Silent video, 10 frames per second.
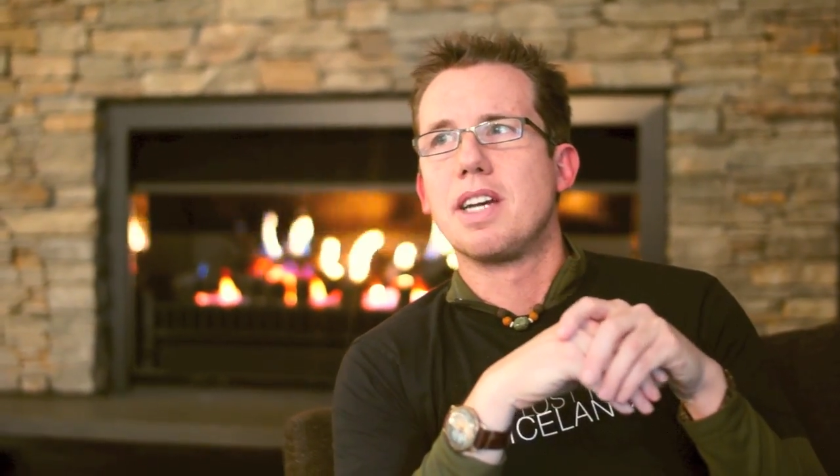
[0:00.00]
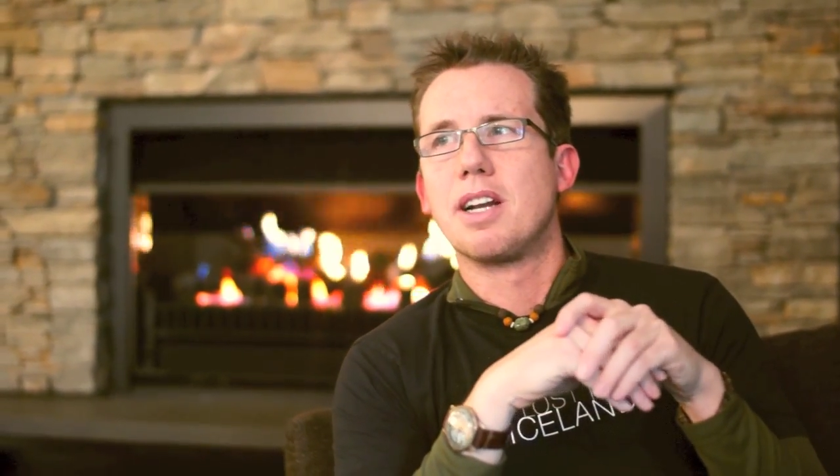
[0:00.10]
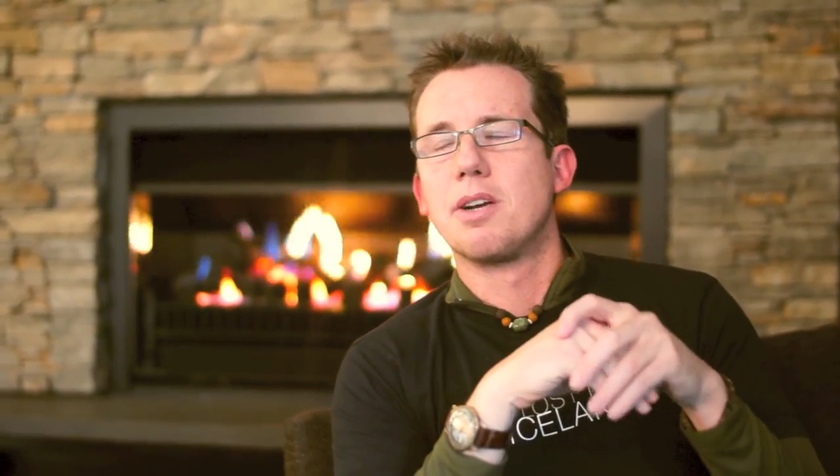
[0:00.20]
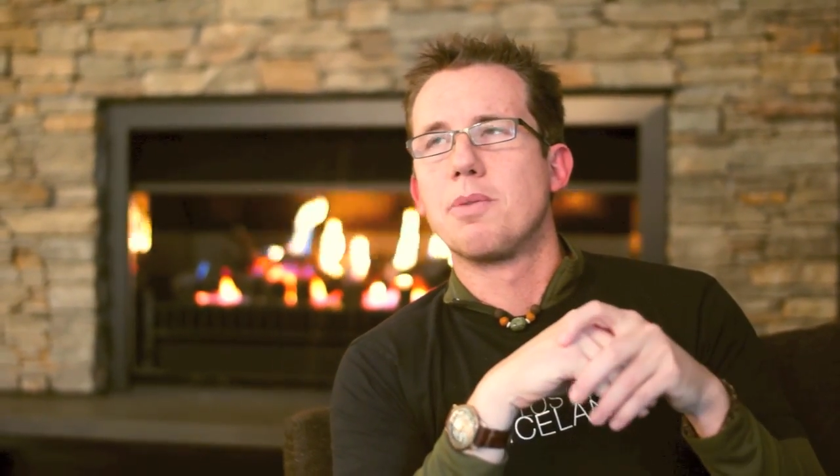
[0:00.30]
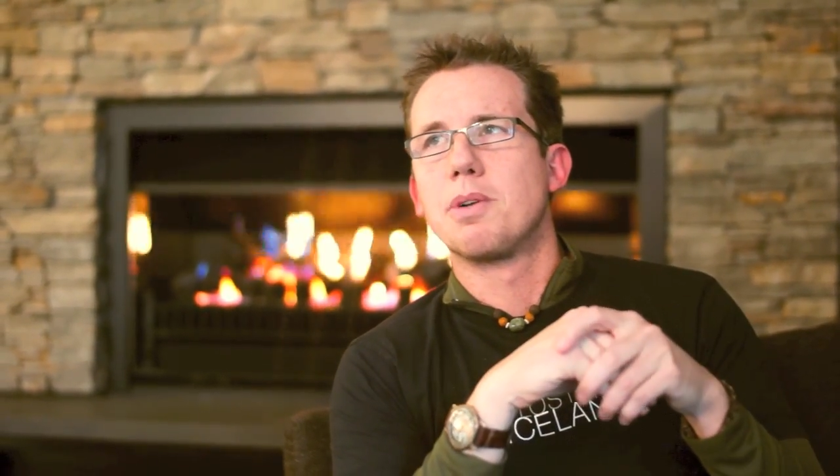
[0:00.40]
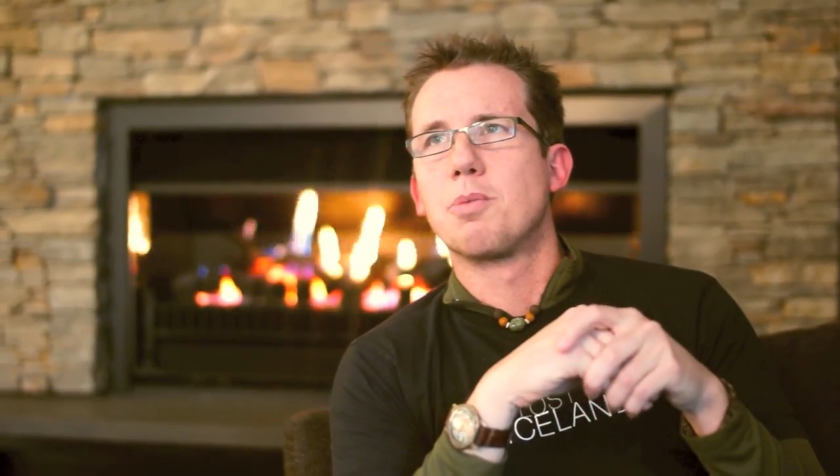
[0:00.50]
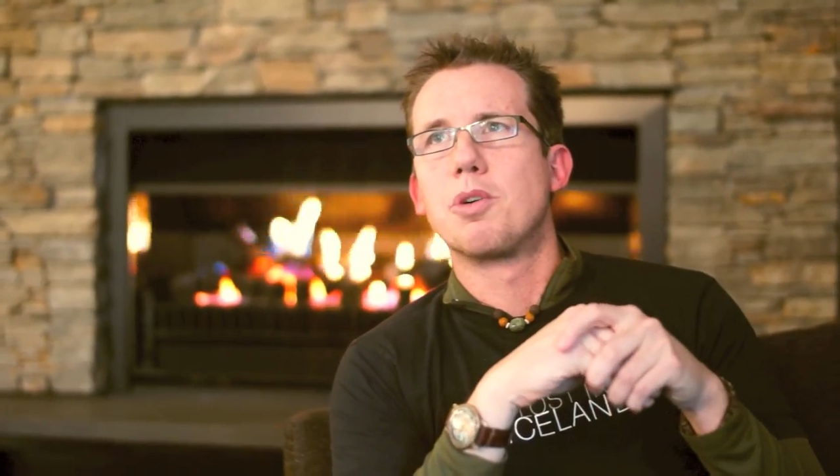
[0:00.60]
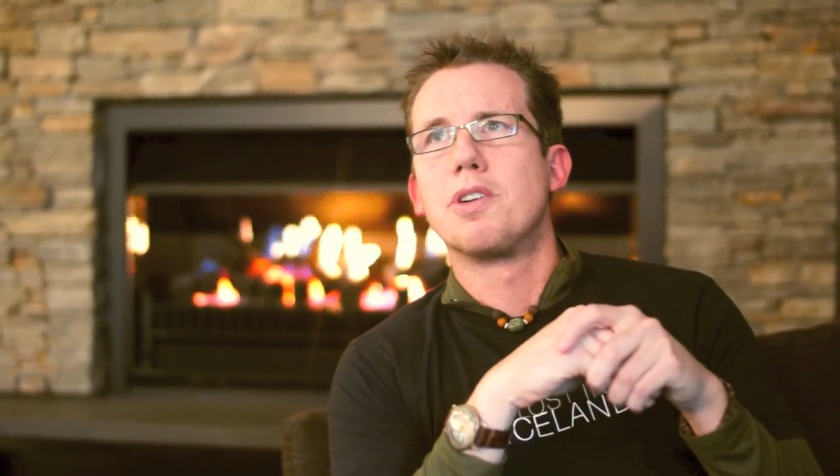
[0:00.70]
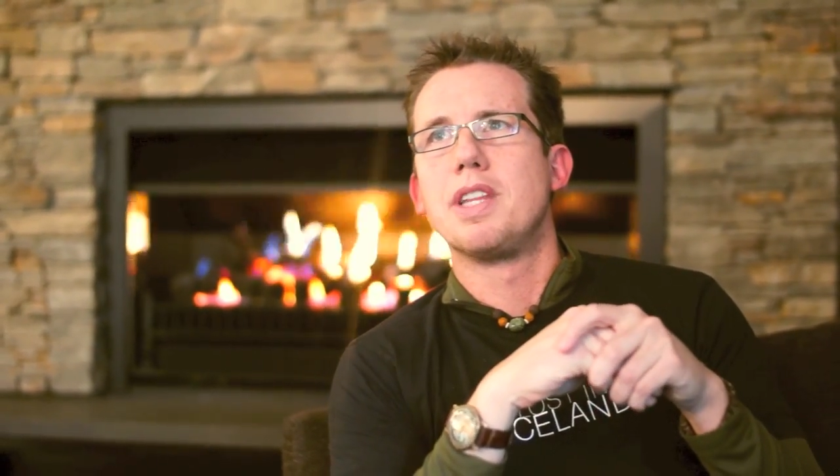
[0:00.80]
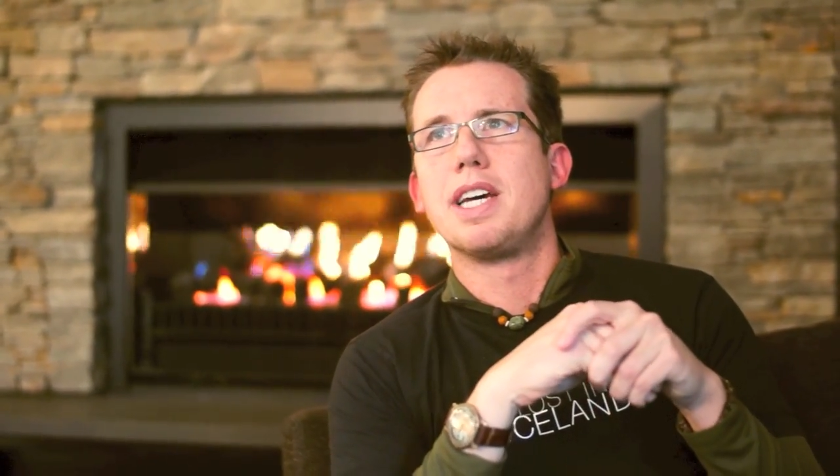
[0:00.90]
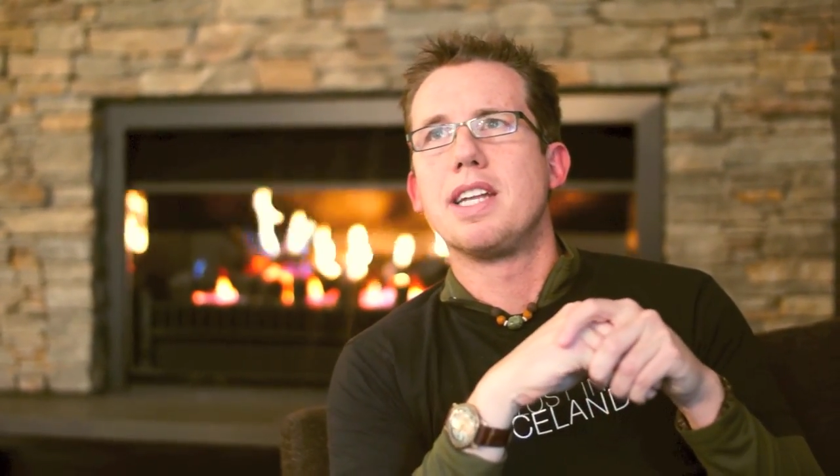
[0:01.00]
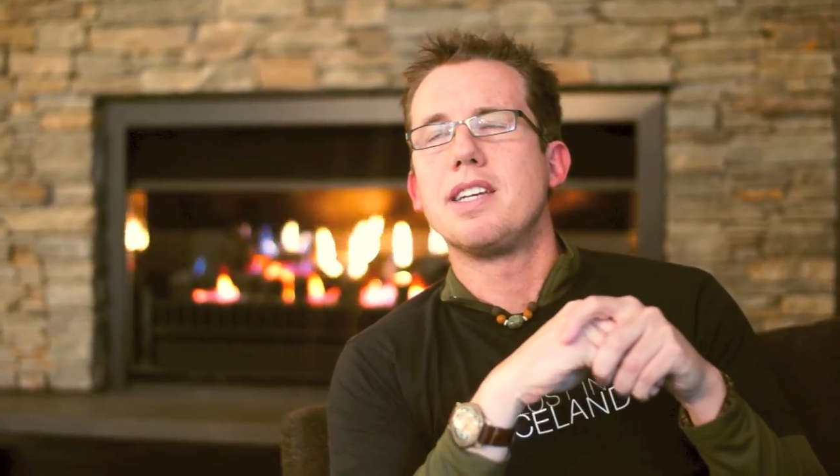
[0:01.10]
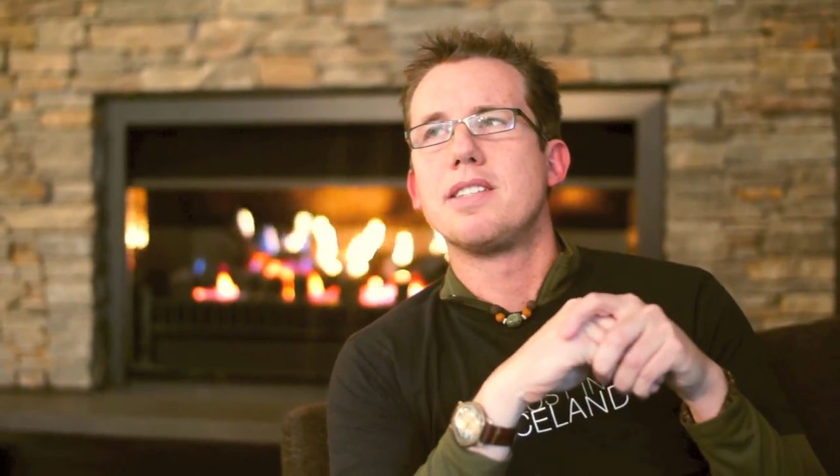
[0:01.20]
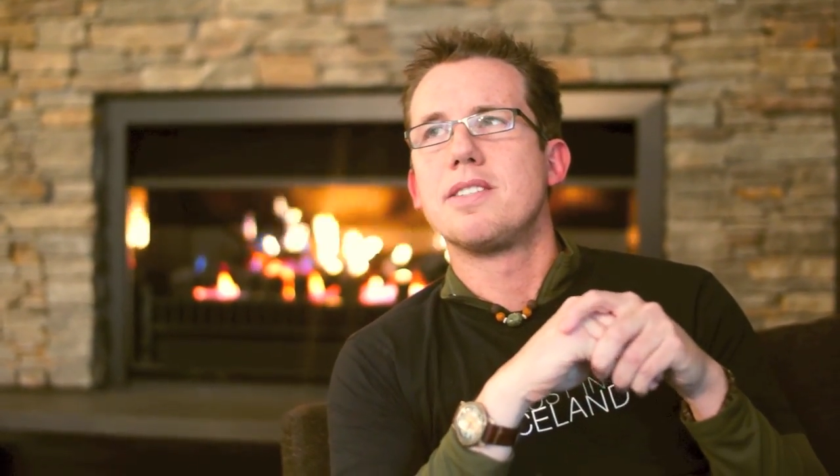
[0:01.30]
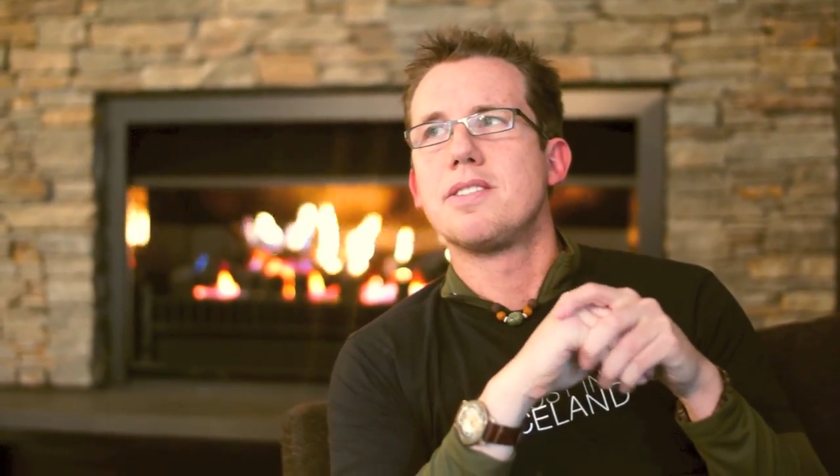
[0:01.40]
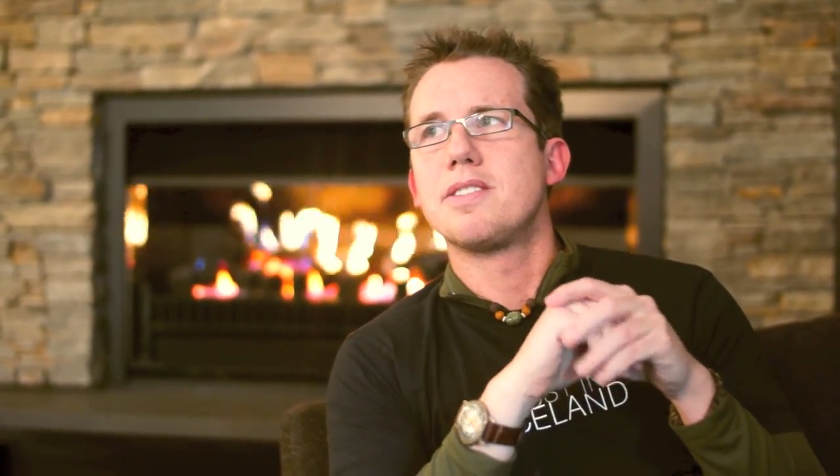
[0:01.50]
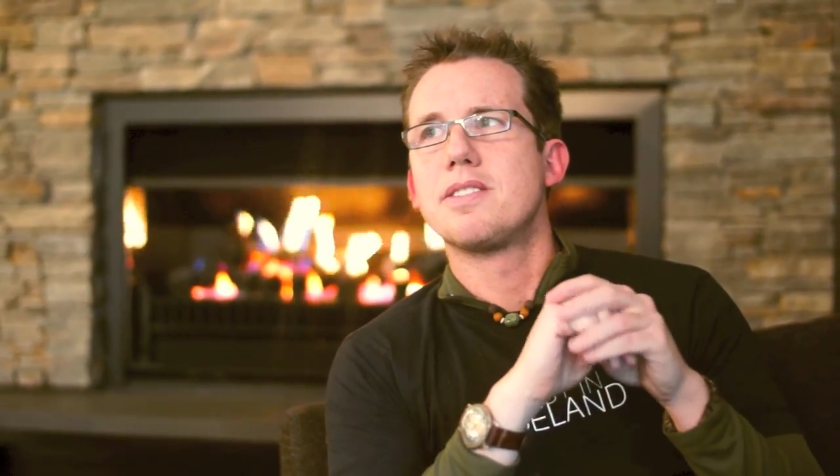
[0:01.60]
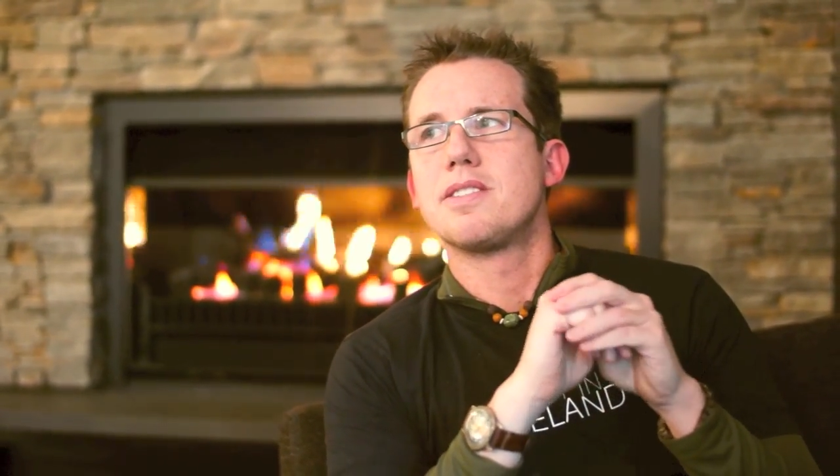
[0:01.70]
I don't know what word that is.